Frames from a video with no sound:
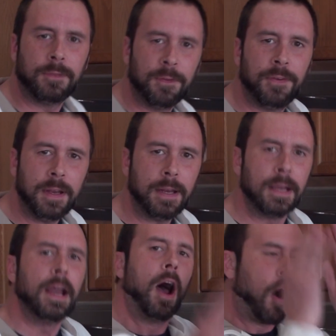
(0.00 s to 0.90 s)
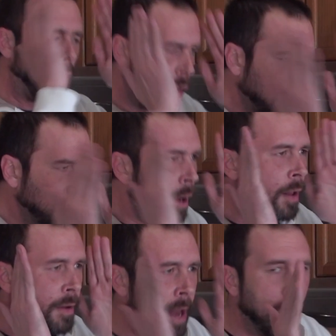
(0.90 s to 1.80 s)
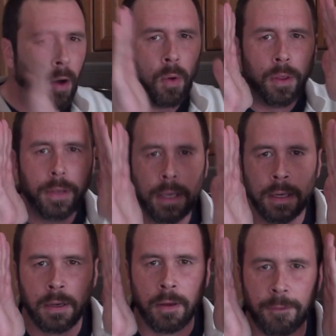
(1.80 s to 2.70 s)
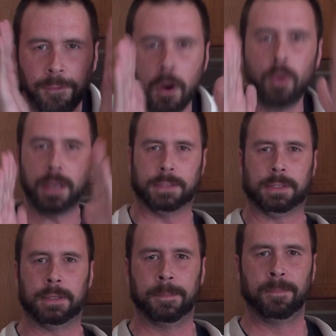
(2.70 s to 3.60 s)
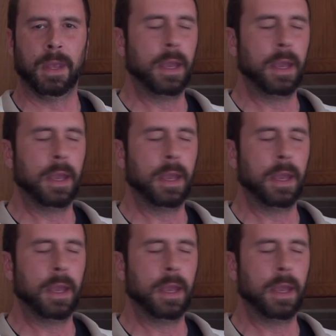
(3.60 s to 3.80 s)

you've defeated are now in focus.